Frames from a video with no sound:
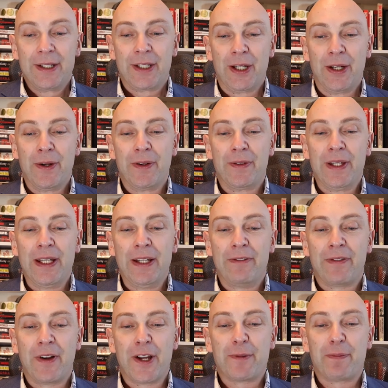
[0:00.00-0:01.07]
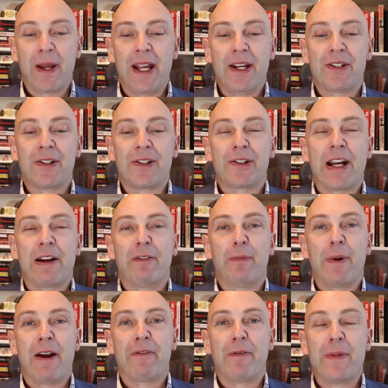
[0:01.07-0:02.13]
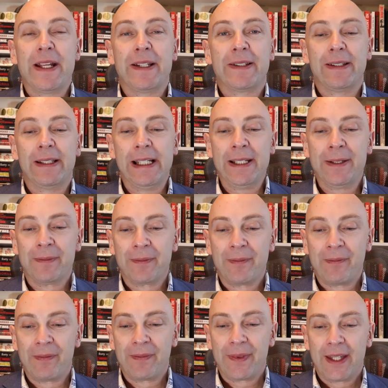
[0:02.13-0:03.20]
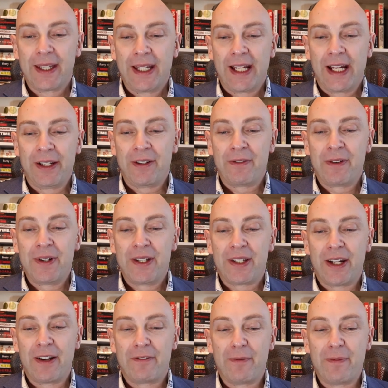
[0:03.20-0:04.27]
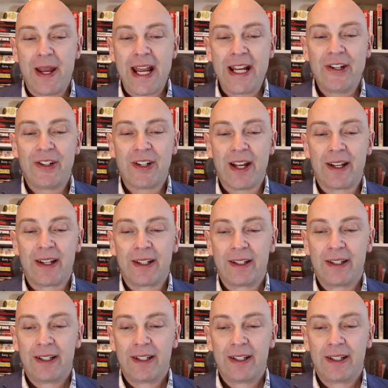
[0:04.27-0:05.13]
2 of the first patients travelled back from Italy, another returned from Asia.